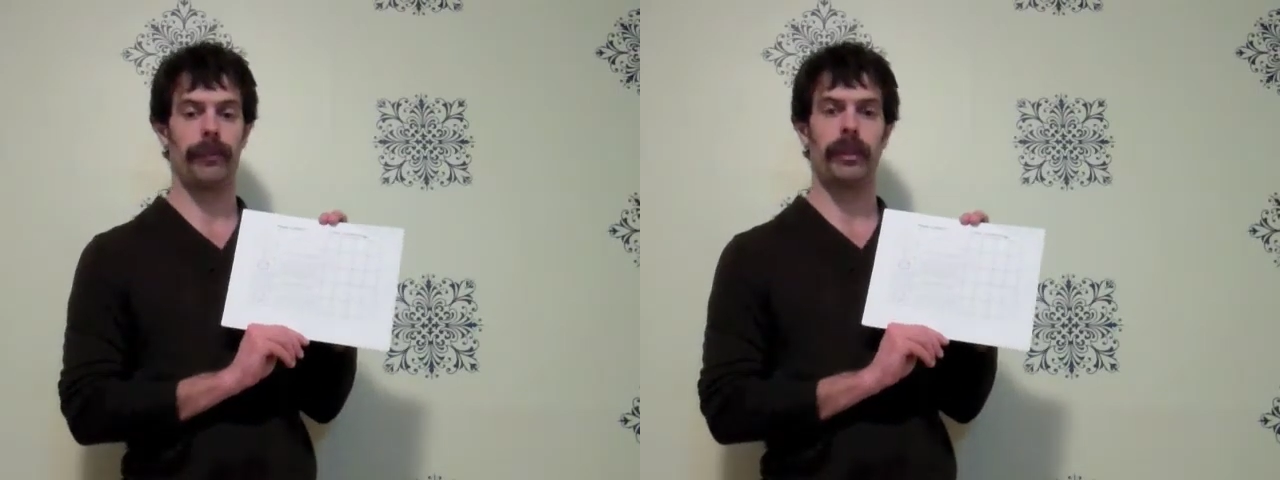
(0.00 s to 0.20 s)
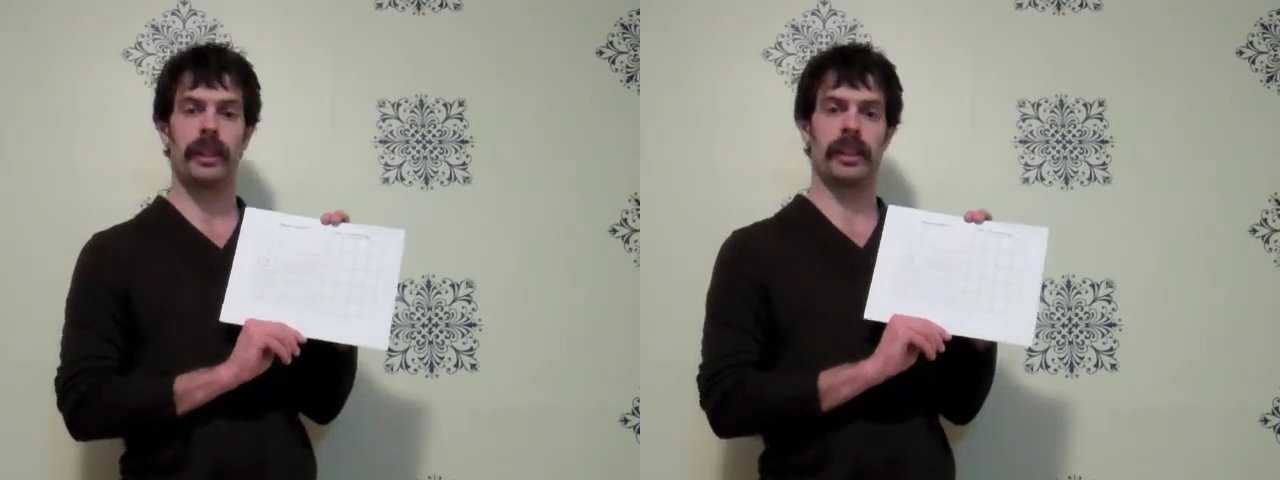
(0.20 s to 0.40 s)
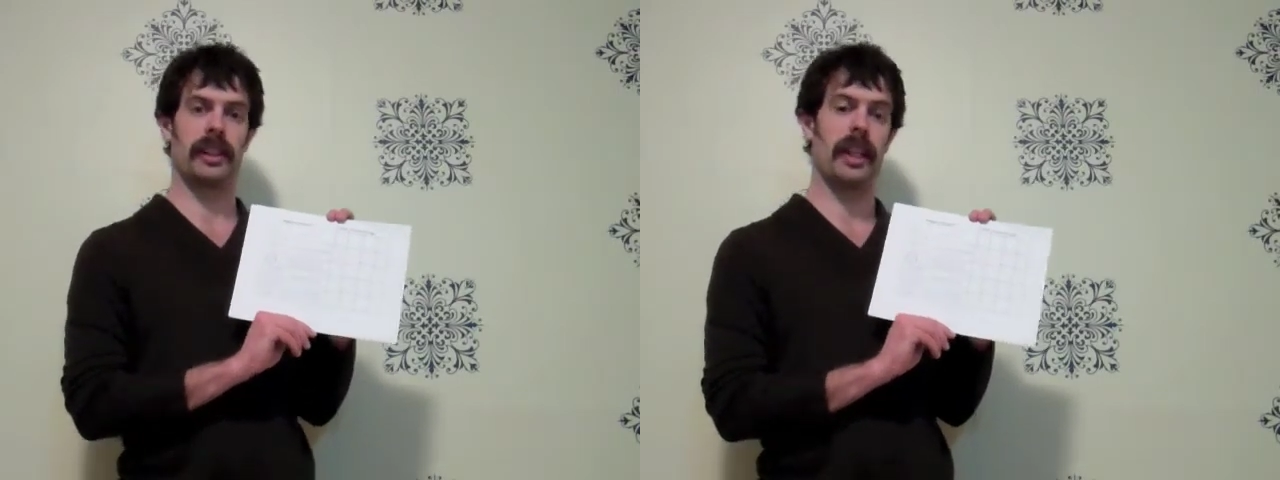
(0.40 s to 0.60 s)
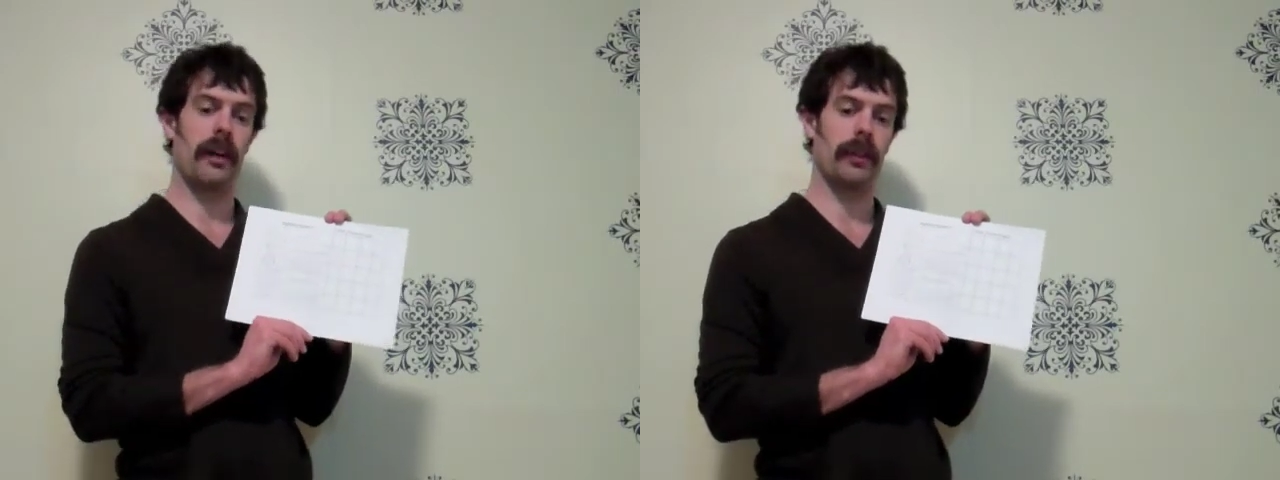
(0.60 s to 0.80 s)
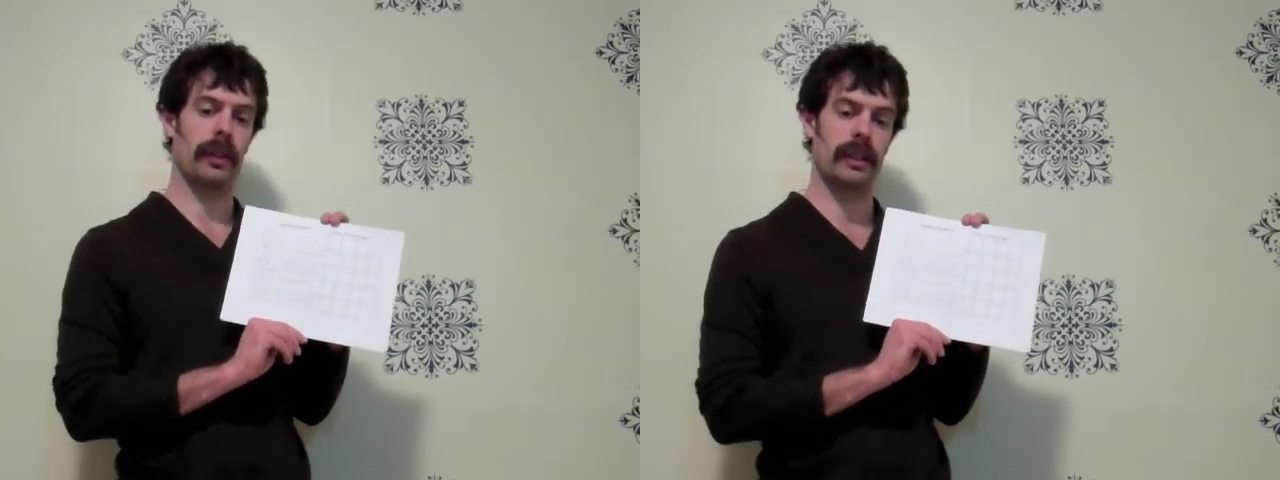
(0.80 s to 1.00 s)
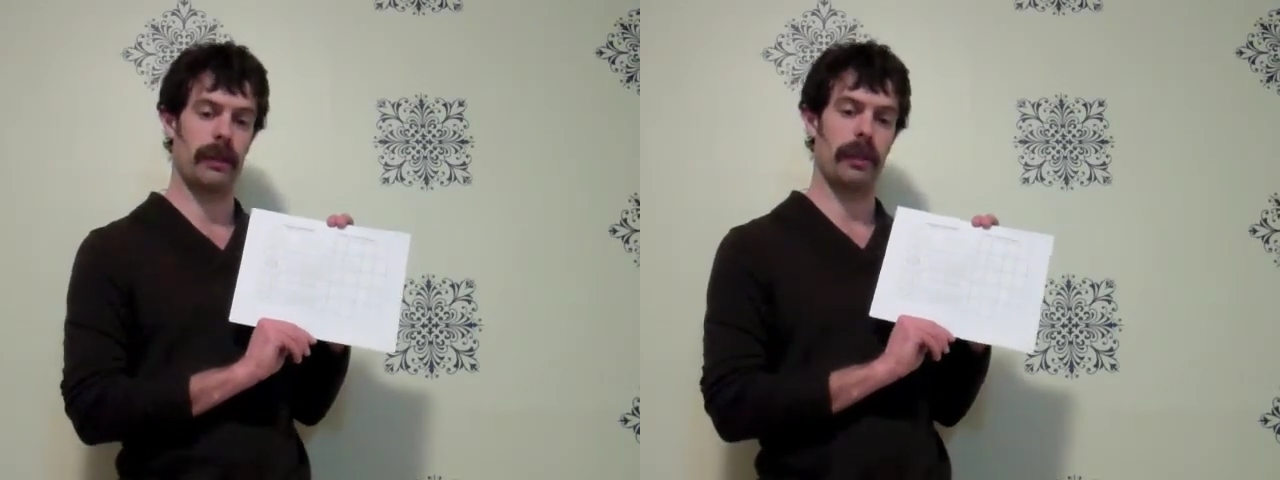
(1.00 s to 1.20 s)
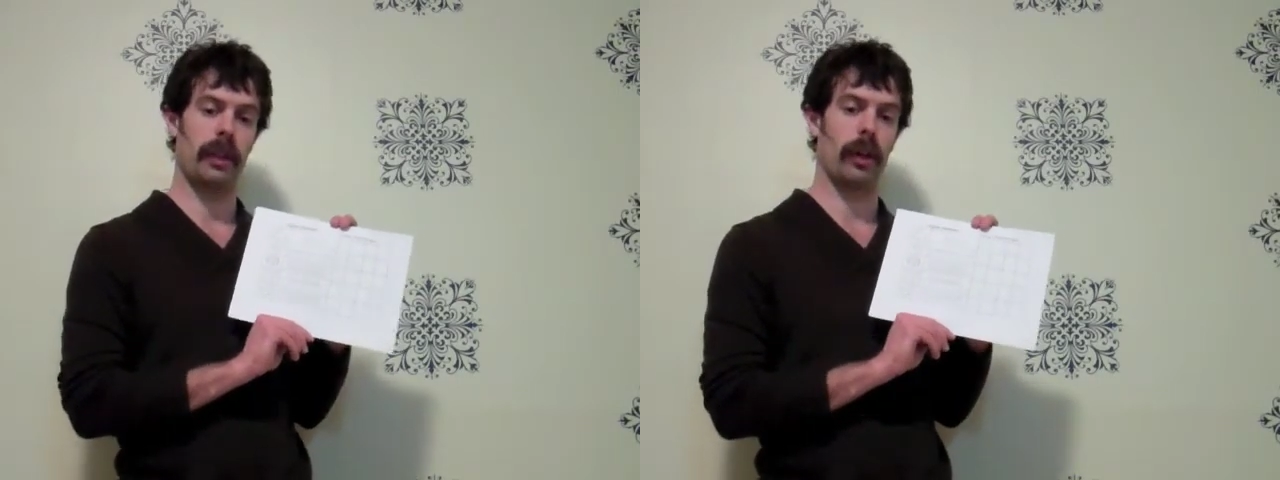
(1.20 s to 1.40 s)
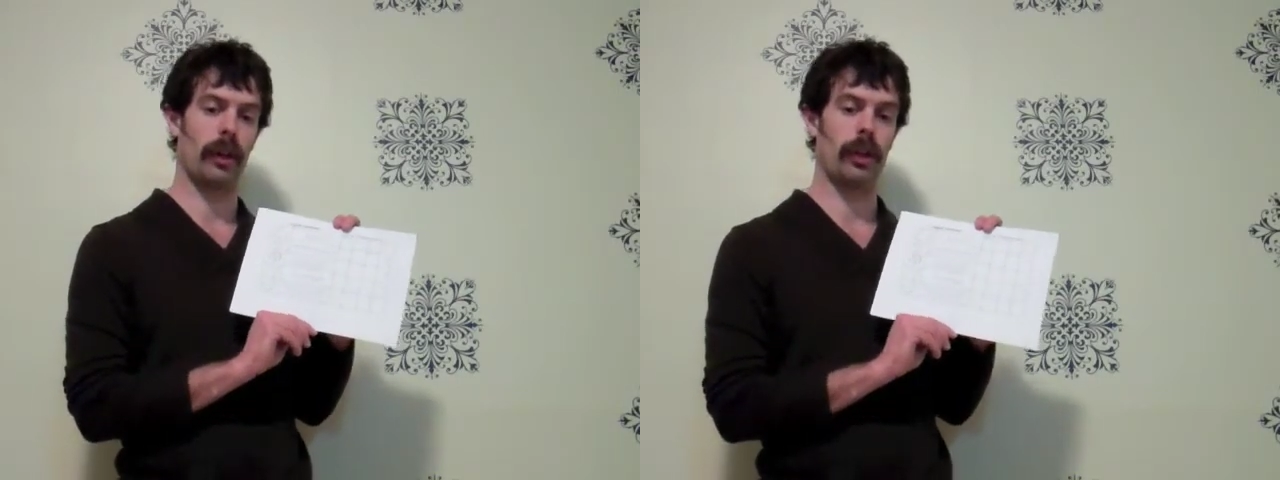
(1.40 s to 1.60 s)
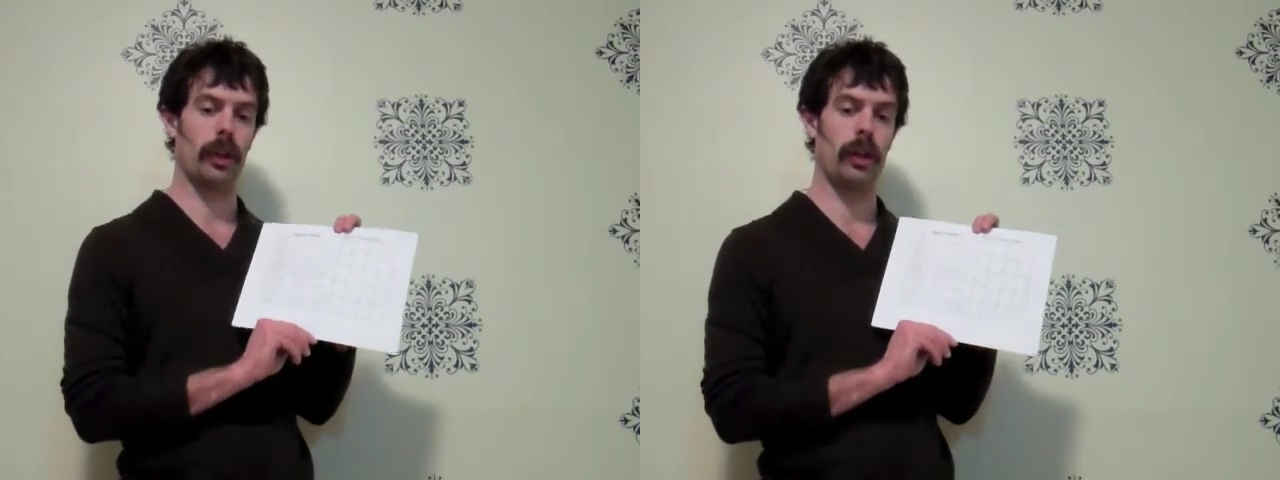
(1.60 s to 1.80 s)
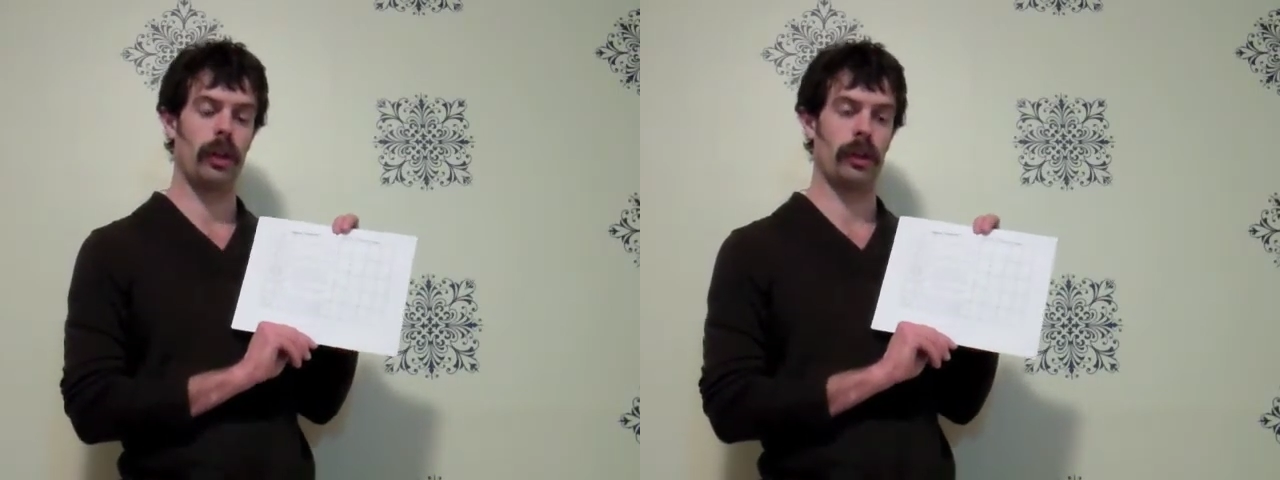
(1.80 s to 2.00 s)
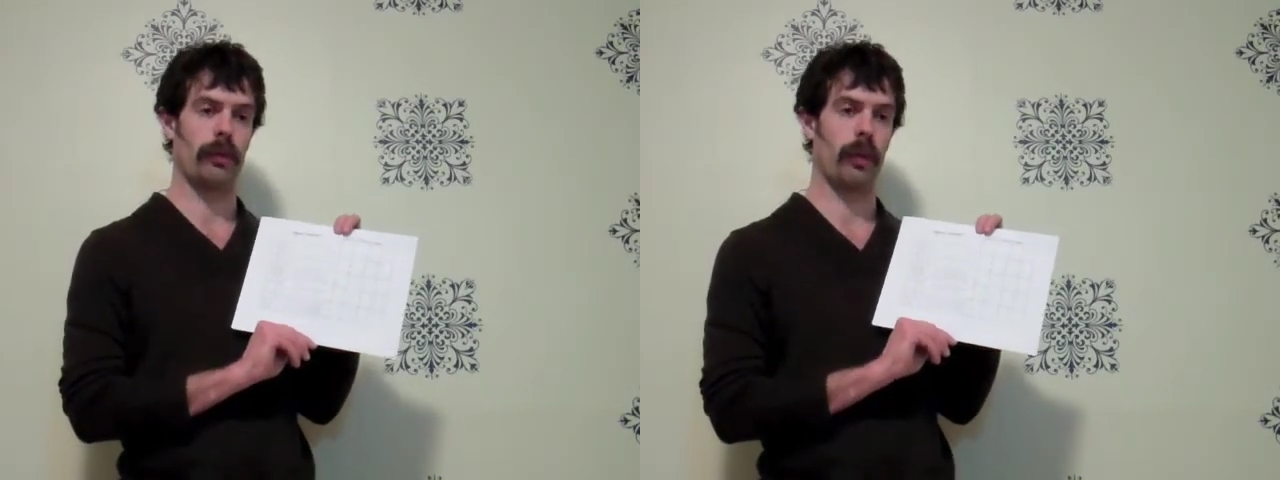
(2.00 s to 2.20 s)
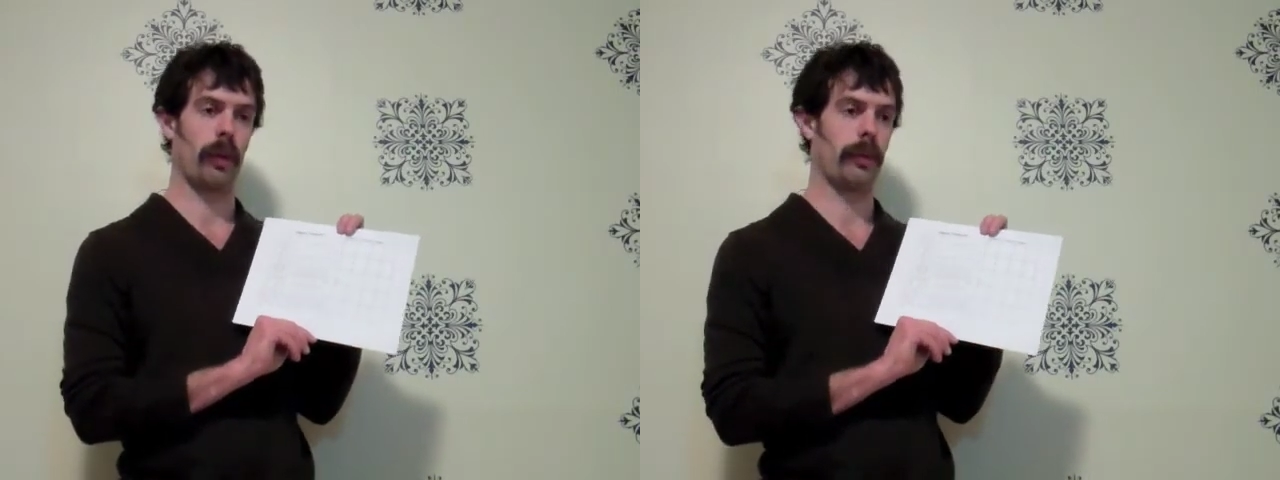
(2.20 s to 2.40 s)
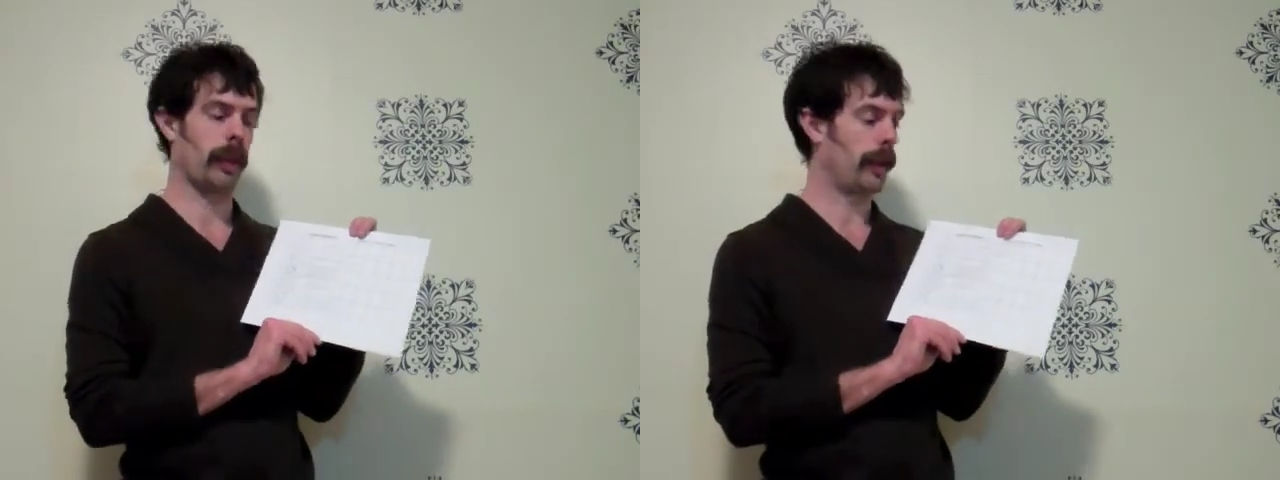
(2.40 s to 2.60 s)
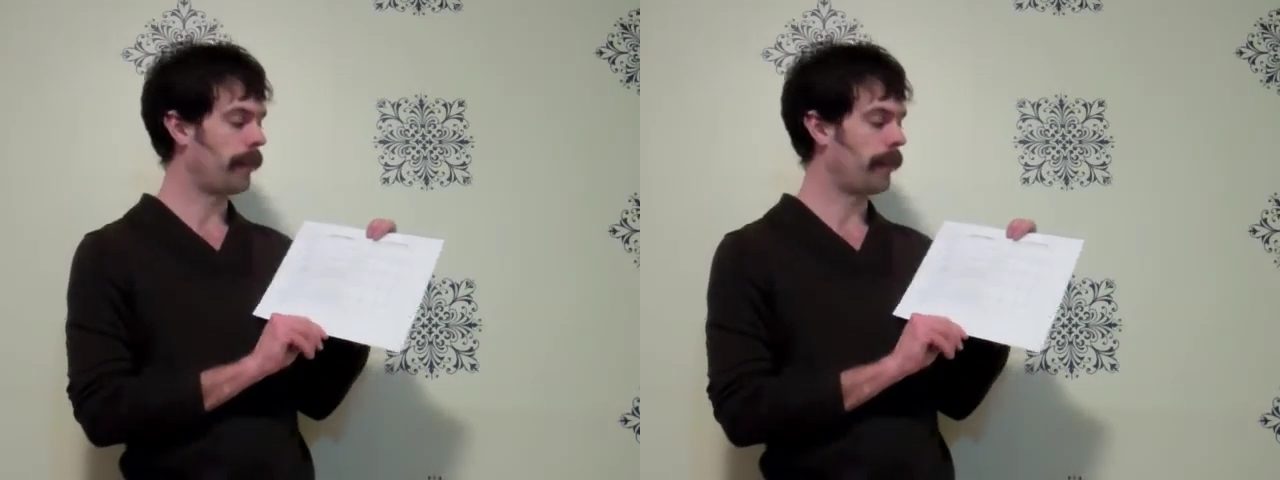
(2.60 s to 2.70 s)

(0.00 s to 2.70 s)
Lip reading: discover something called Euler's formula.